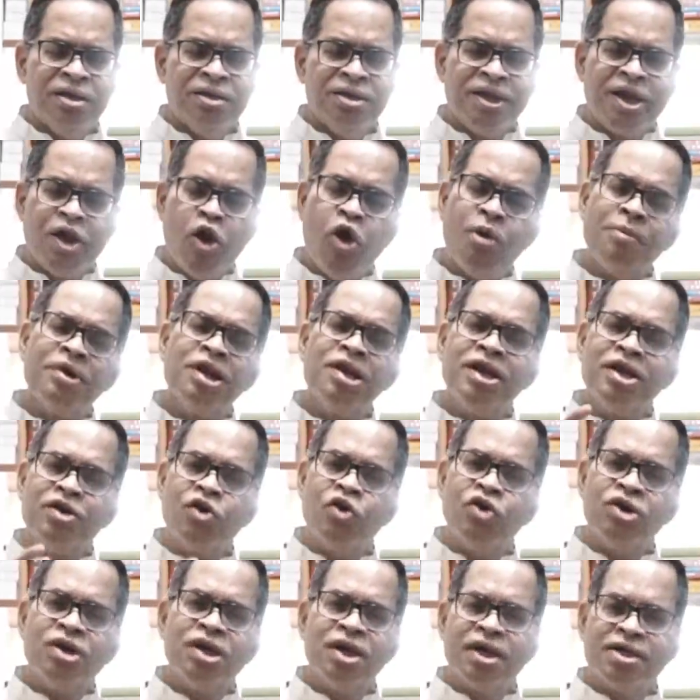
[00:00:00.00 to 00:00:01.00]
The commonly
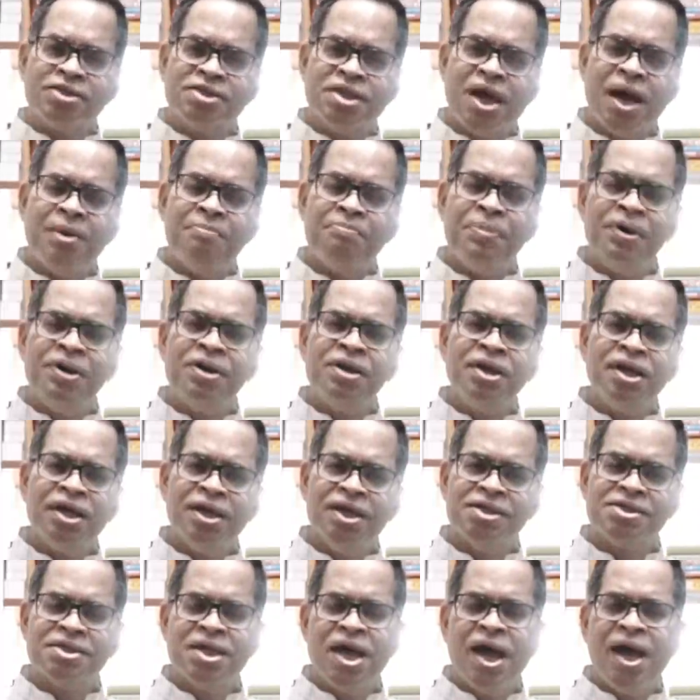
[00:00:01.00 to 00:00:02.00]
quoted example
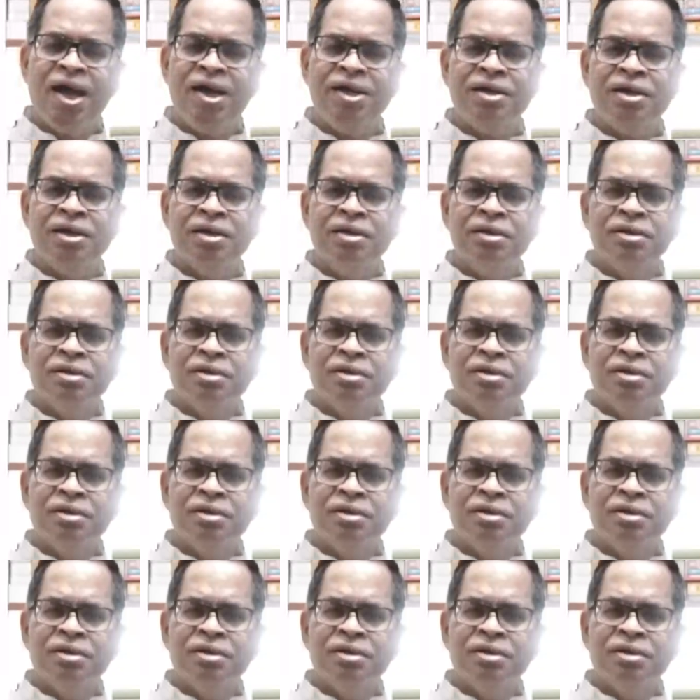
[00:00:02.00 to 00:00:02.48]
is that